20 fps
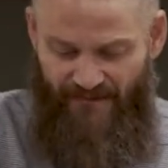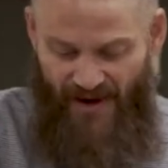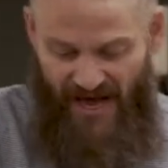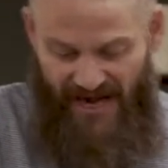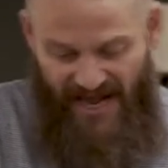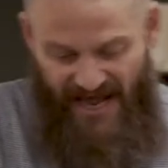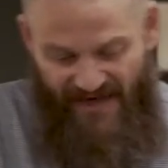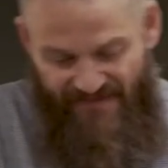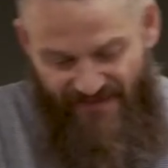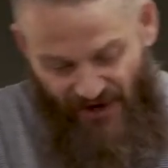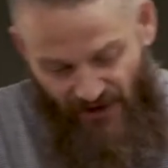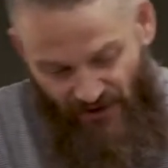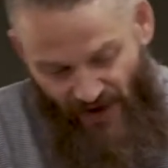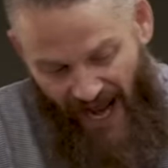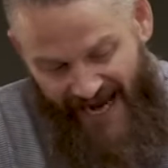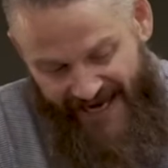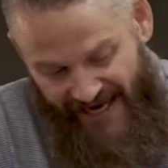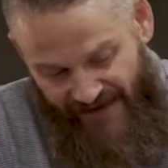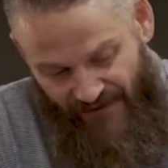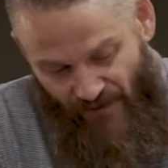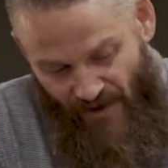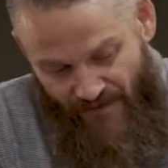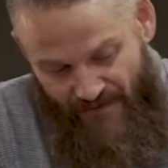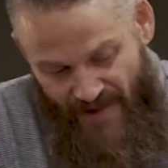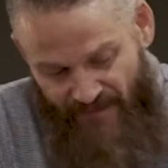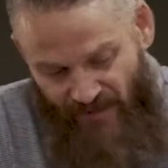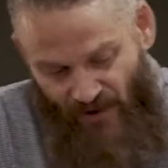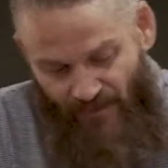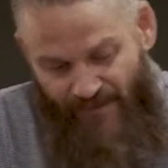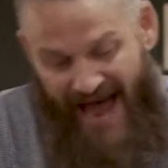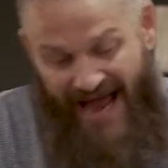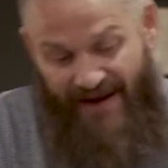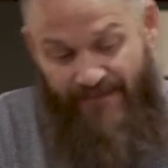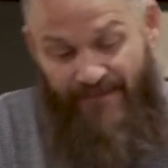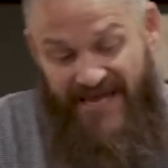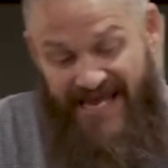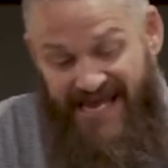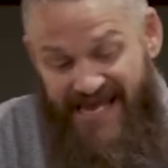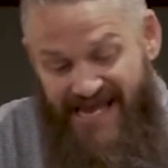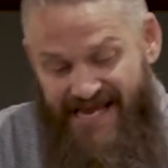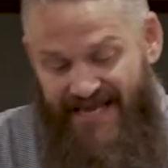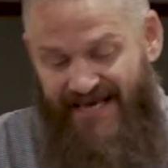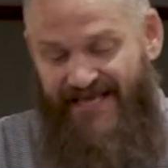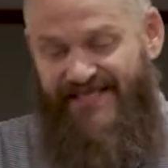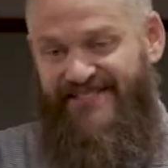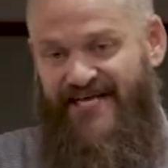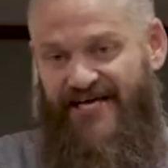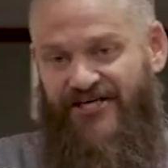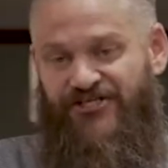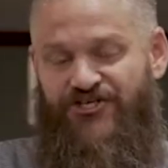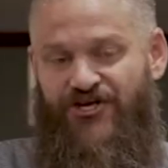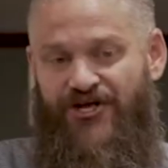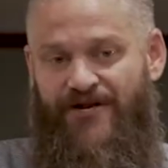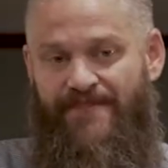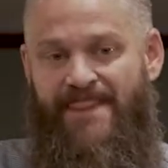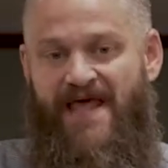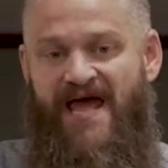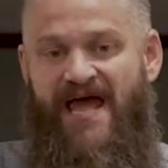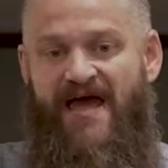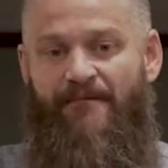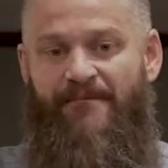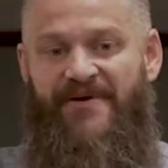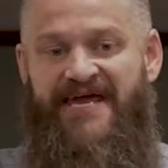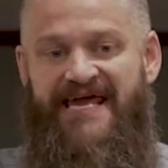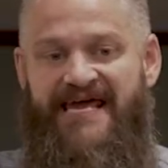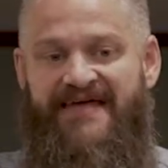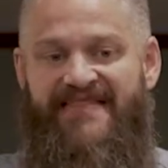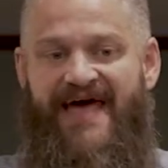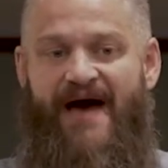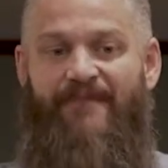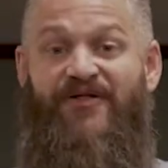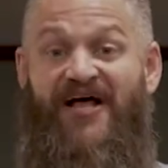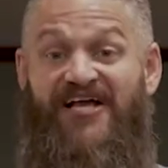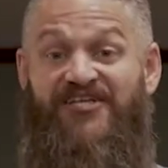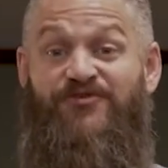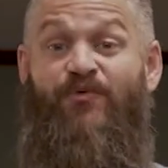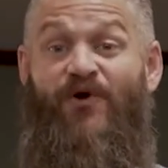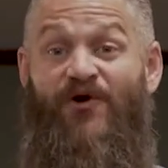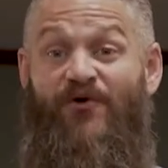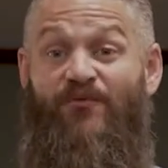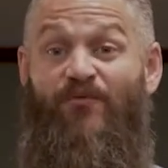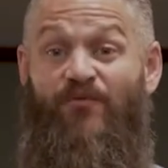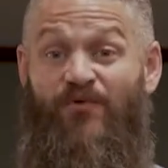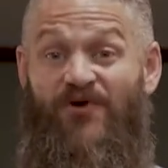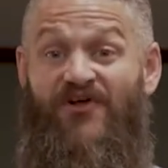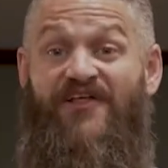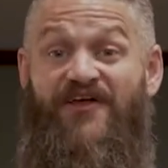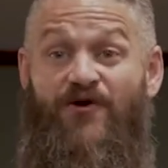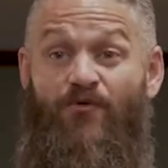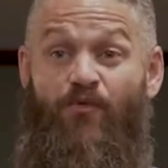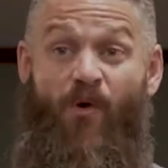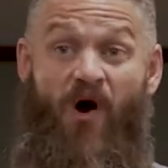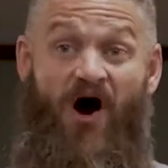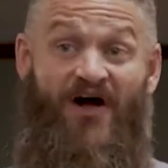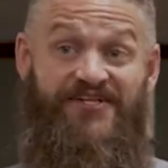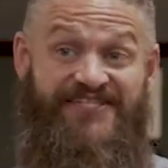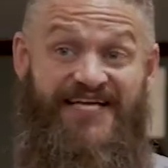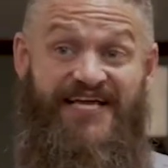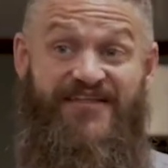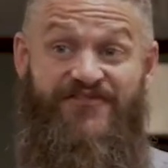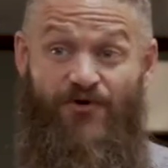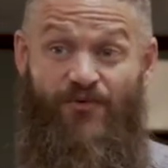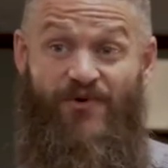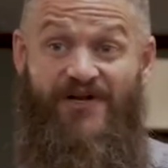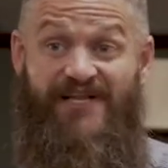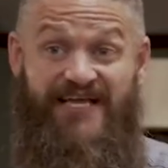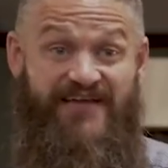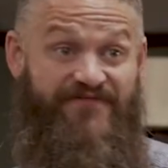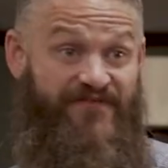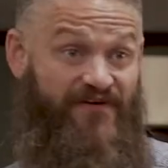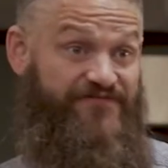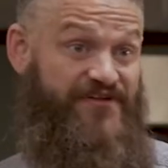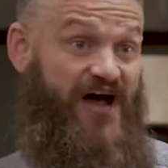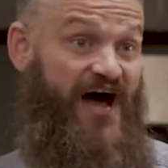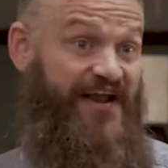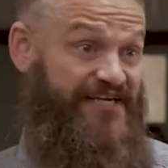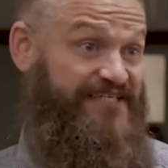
But there, I can remember back being in addiction, being in that place where really wanting the relief of not